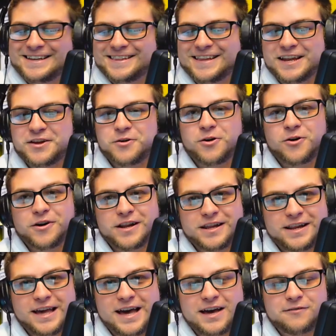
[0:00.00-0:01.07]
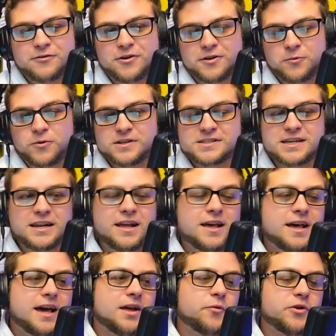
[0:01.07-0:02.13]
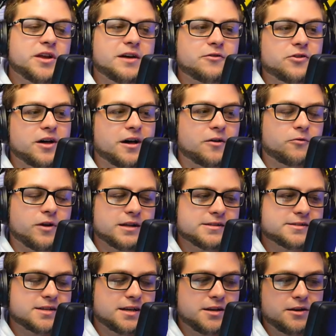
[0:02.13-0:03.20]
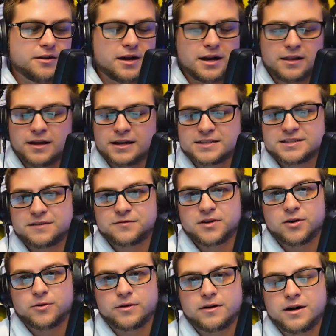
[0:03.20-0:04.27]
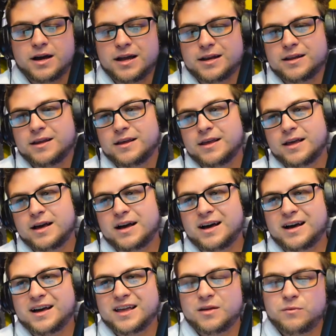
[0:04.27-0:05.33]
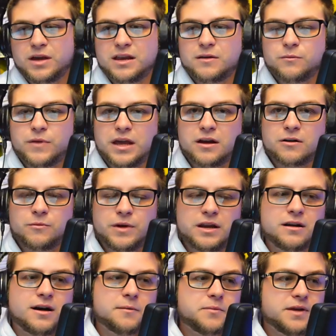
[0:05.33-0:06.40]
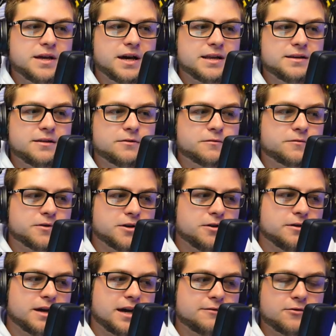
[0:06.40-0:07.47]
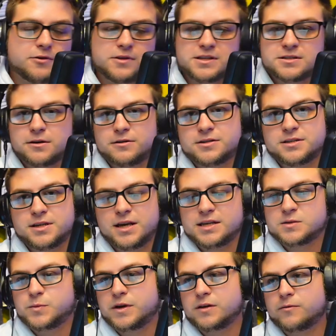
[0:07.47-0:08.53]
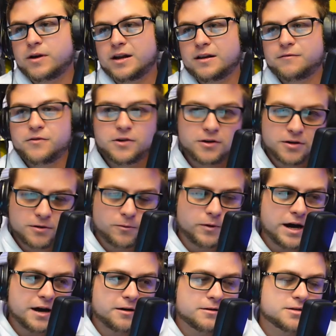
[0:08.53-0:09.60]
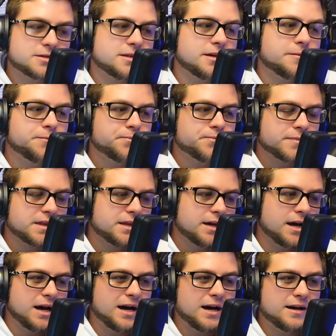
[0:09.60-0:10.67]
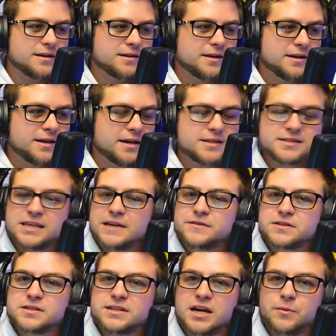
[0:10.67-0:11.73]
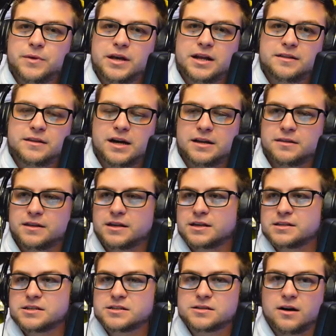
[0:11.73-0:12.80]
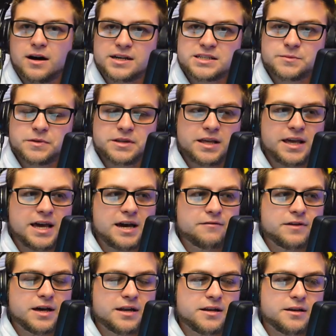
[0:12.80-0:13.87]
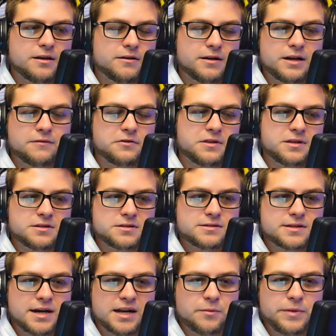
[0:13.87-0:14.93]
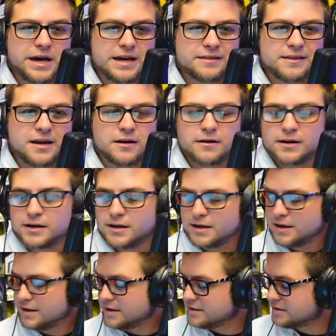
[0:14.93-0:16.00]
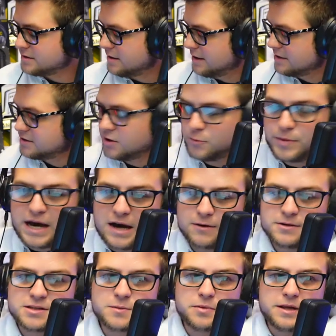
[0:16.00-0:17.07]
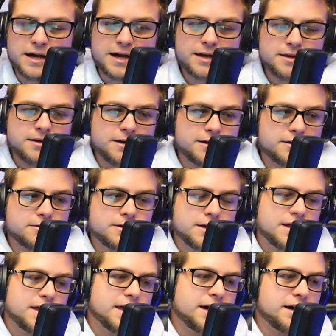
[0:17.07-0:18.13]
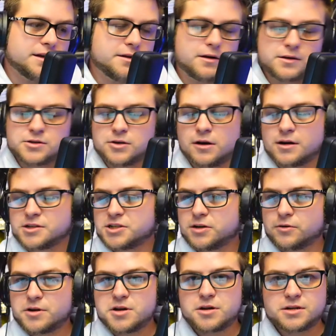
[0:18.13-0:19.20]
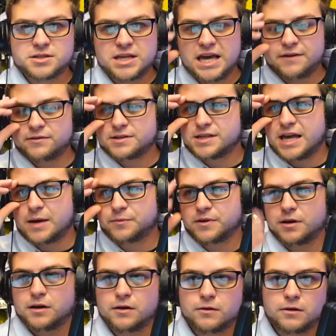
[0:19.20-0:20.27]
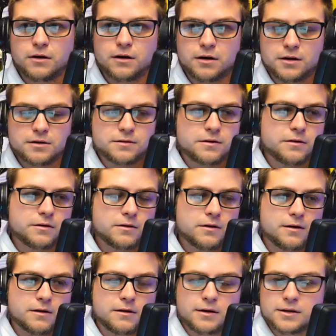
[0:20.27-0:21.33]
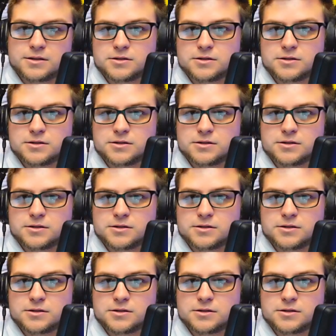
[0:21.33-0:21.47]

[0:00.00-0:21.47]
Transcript: that you already have on one side. And when you have a lot of runs and you got a lot of stuff going on, uh, it may may or may not be ideal for you to have all these RCAs being ran. If you could do it wirelessly, uh, it saves a step, man. I, th- I think it's just awesome that they have that, you know, and everything's just kind of back there. And this is on its own power supply, you know. Uh, you can charge it, or you can just have it tapped into your car. You turn your car on, it's